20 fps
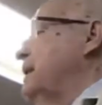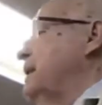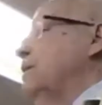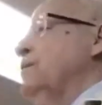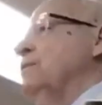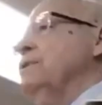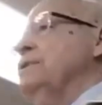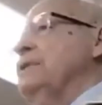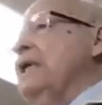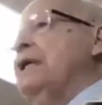
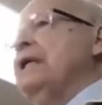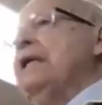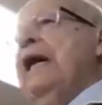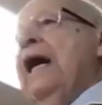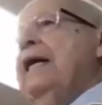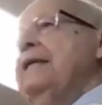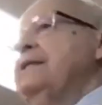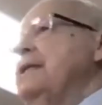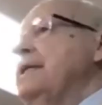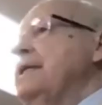it.
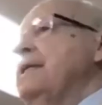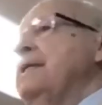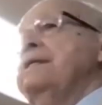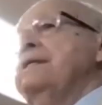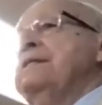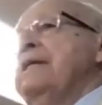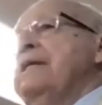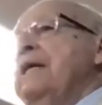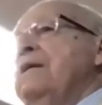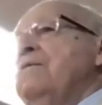God didn't
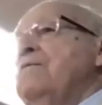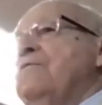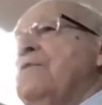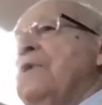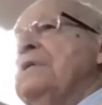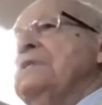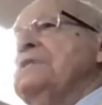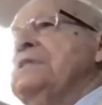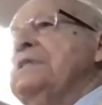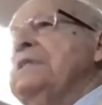intend for
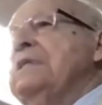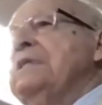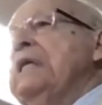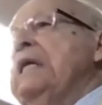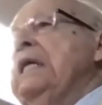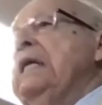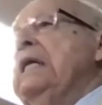us to do it.